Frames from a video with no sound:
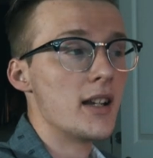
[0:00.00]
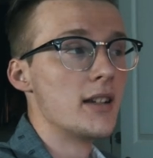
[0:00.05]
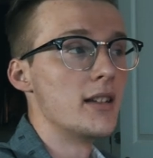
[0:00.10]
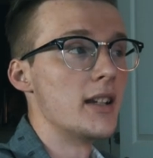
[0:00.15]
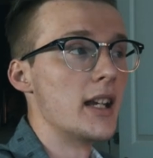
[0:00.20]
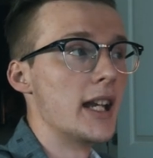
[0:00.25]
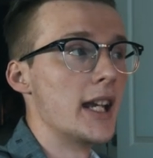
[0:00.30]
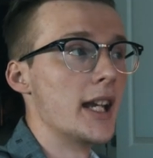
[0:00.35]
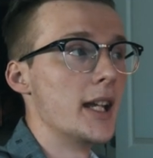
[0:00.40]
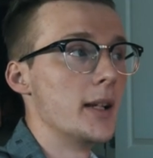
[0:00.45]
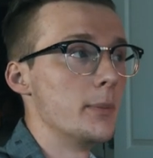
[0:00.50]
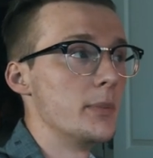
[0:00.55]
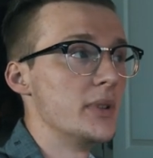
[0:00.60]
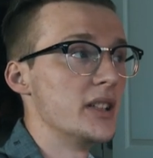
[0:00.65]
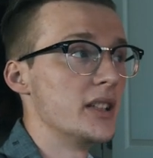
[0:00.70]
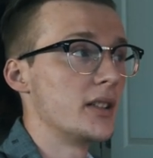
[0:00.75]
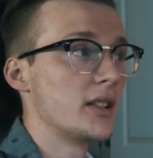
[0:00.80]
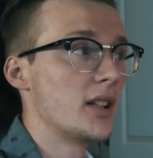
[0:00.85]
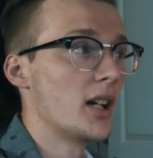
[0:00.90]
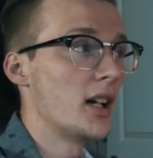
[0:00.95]
And
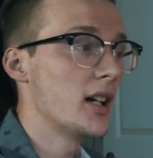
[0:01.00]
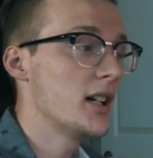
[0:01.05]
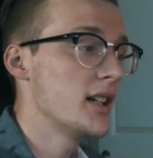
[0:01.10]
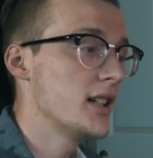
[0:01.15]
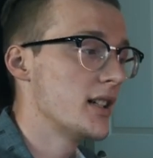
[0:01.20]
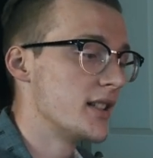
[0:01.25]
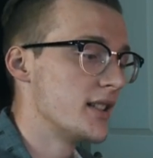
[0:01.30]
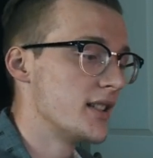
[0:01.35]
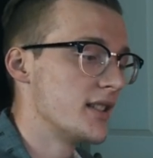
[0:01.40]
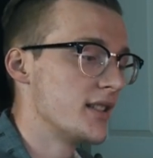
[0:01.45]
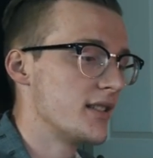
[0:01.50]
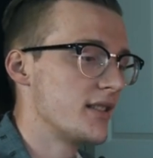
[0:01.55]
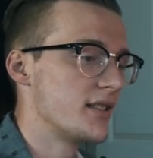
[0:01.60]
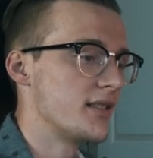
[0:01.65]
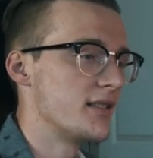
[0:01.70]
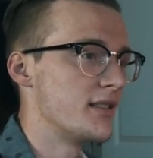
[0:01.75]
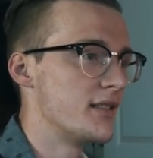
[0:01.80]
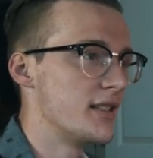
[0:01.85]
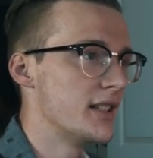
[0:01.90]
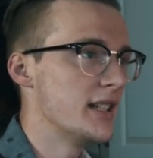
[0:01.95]
because
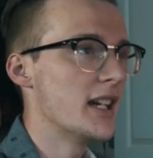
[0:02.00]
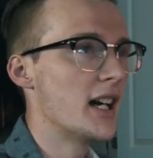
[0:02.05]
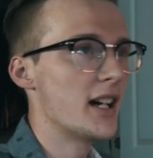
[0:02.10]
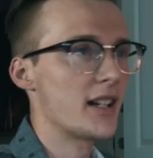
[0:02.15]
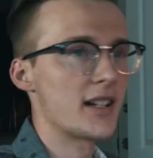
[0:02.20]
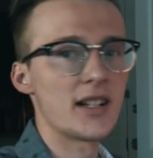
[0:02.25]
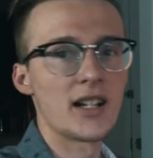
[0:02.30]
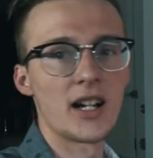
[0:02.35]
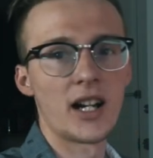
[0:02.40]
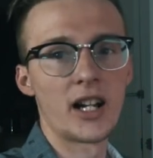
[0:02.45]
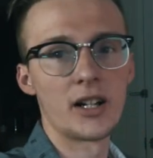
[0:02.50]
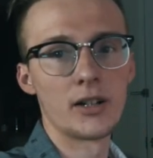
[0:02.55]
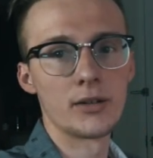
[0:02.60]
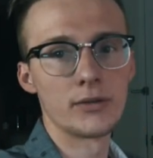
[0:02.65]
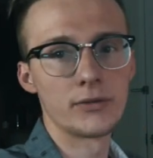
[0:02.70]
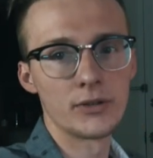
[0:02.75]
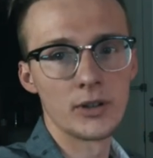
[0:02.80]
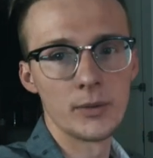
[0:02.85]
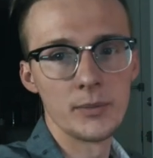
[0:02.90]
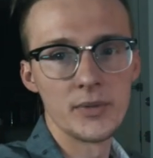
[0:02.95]
Dion and I are
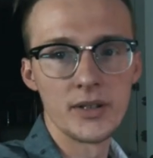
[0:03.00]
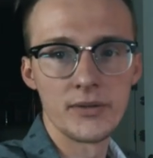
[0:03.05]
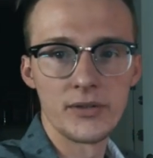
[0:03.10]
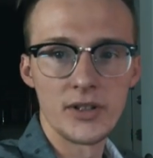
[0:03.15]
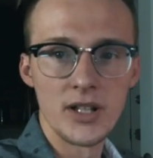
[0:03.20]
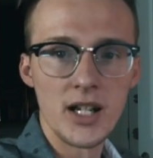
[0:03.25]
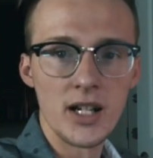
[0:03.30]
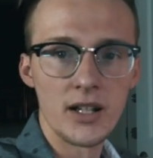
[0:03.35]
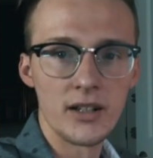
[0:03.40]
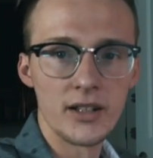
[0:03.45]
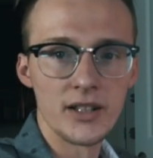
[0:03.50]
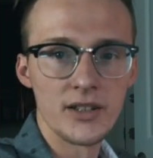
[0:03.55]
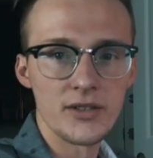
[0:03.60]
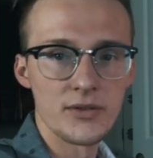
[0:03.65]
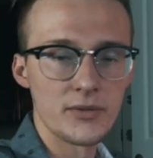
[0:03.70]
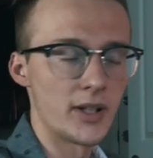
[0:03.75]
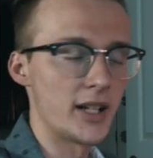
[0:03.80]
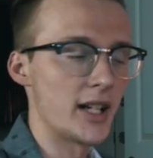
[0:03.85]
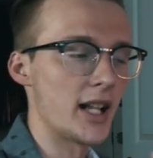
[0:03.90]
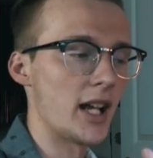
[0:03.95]
from different areas,
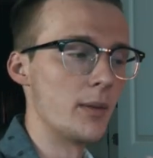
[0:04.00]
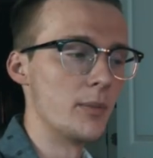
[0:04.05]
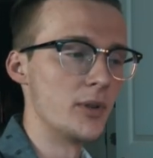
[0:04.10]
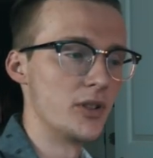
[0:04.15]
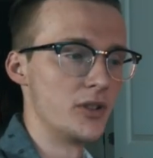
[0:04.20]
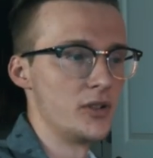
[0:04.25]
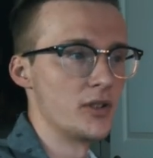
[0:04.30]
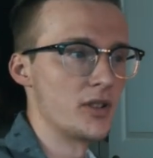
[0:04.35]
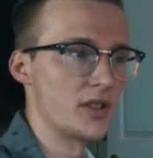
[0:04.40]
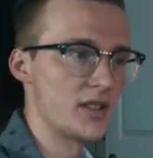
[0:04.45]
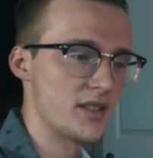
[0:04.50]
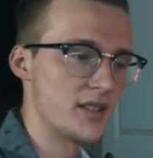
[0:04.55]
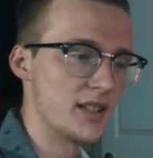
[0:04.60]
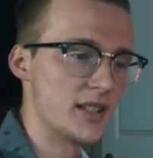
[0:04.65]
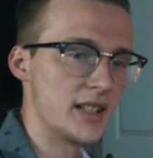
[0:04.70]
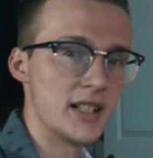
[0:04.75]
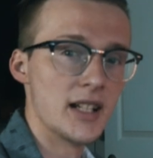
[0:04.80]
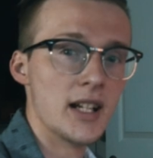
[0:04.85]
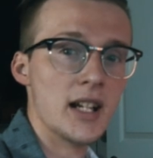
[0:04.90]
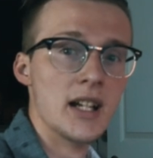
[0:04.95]
right? I'm in New York
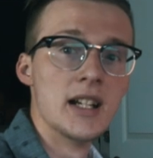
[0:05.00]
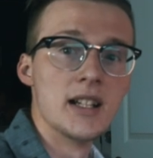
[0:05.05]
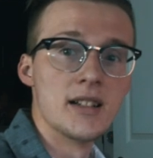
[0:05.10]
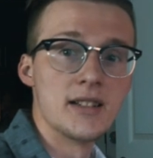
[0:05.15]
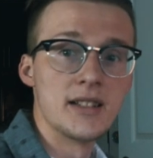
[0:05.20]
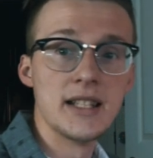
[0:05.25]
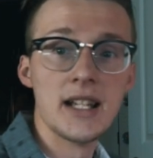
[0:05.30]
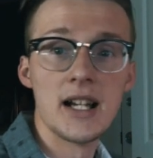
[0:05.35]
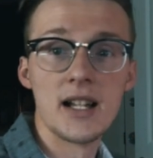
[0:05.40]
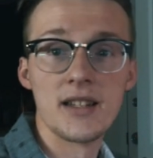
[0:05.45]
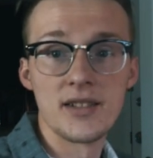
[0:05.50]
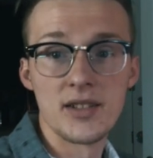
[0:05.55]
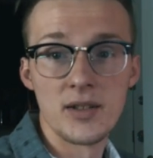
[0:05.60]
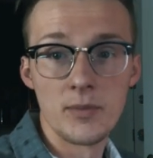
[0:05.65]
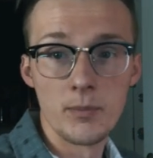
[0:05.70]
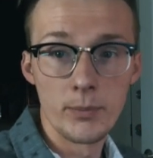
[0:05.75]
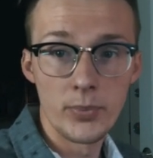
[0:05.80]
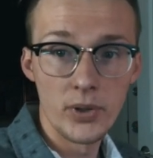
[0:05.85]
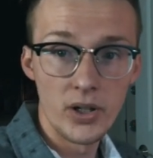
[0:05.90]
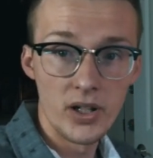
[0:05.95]
City, Dion's
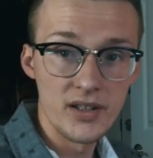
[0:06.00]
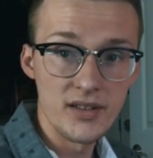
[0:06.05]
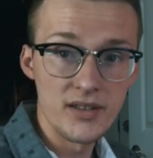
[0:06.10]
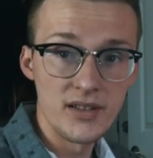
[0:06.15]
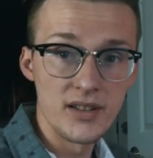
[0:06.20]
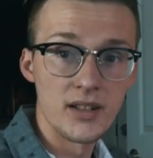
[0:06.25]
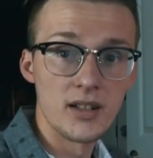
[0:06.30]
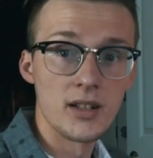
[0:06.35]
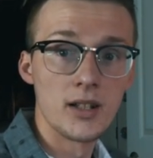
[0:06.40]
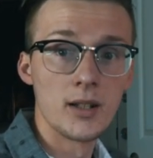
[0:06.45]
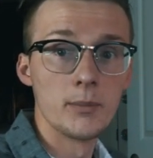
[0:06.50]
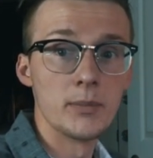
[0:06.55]
in Boston.